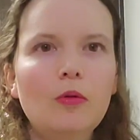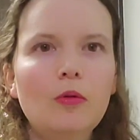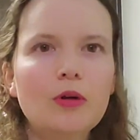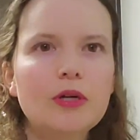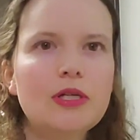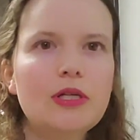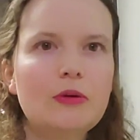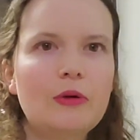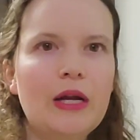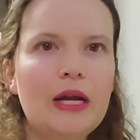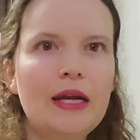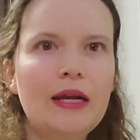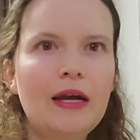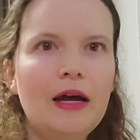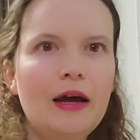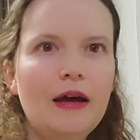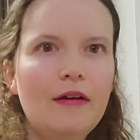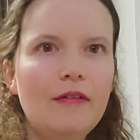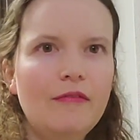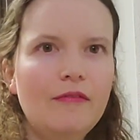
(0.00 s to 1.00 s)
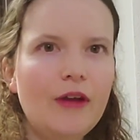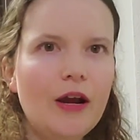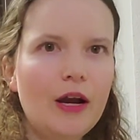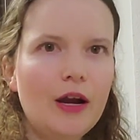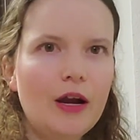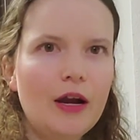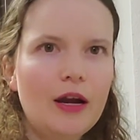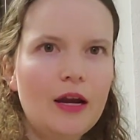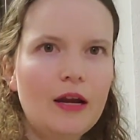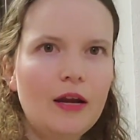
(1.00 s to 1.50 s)
We're doing a
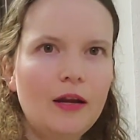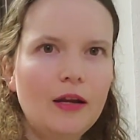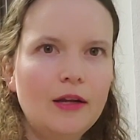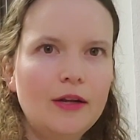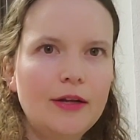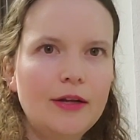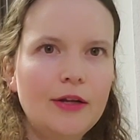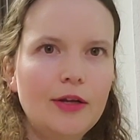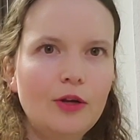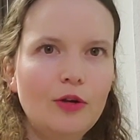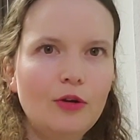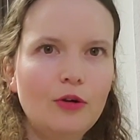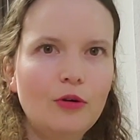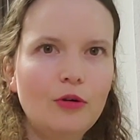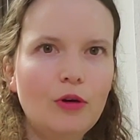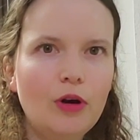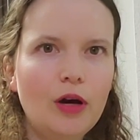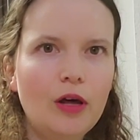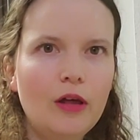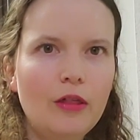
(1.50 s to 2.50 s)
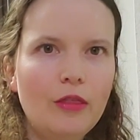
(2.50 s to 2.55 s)
very new